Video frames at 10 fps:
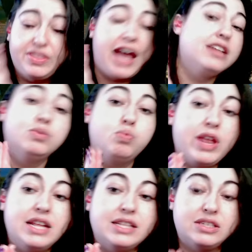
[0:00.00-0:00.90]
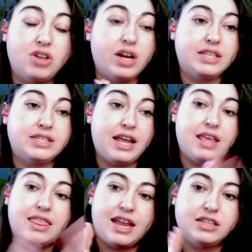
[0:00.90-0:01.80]
That is when it started
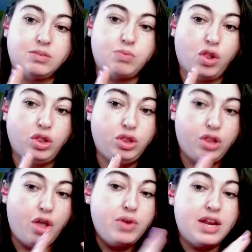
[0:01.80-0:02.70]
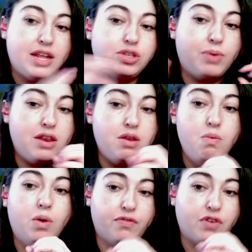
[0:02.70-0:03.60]
saying that it's loaded into a
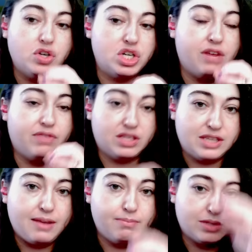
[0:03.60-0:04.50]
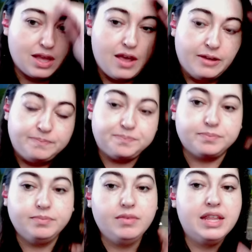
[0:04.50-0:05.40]
newer version of The Sims,
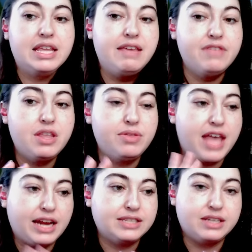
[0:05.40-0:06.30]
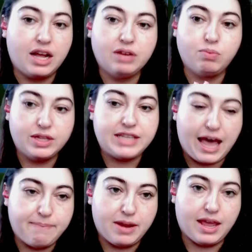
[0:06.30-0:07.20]
even though that is not what's
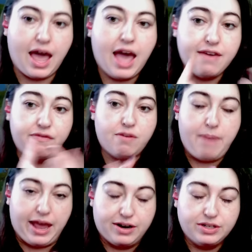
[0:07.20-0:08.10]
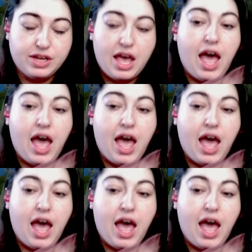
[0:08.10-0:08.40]
happening. I have repaired.